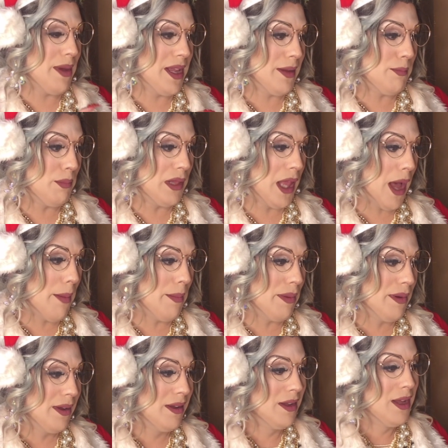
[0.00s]
and plump,
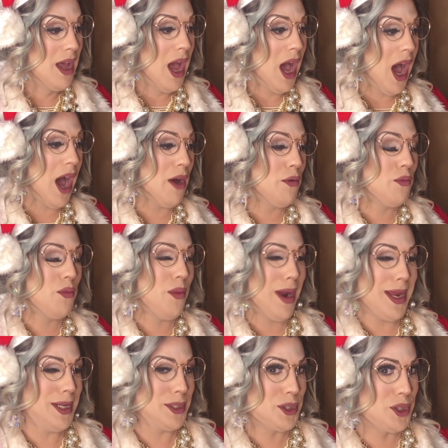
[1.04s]
a
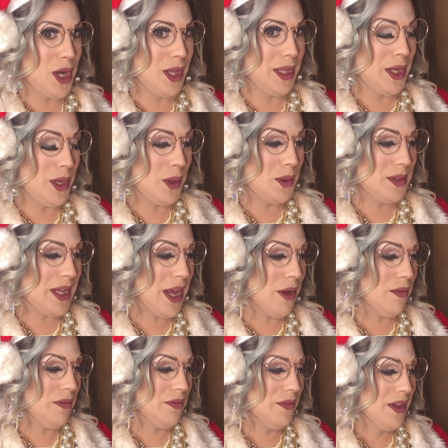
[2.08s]
right jolly old
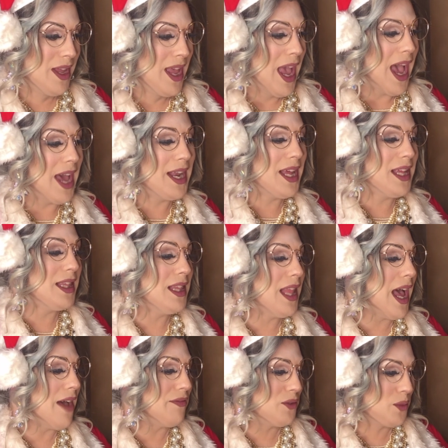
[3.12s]
elf, and I
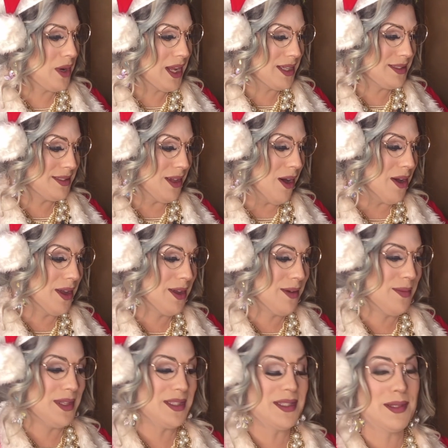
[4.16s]
laughed when I saw
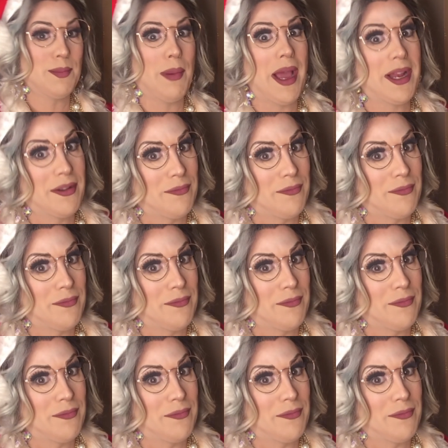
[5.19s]
him in spite of